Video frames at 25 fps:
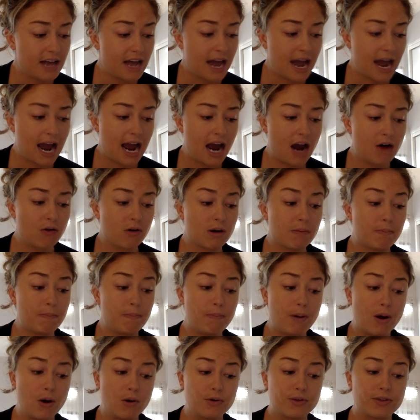How are
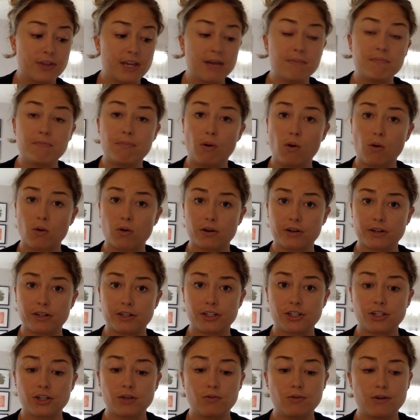both
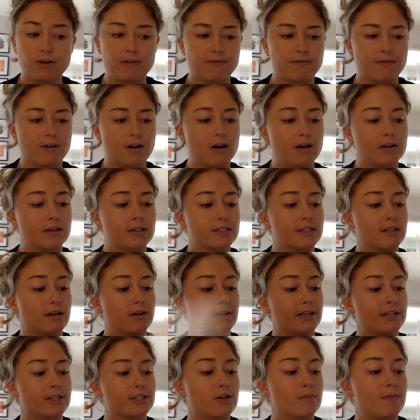important to wood frogs? All
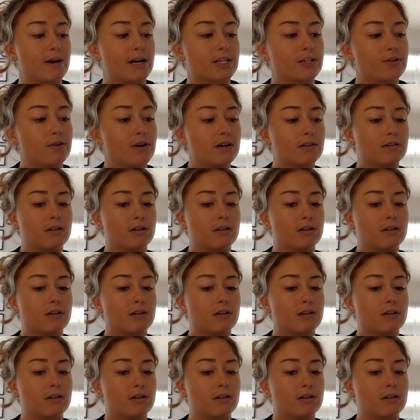right, let's go back to our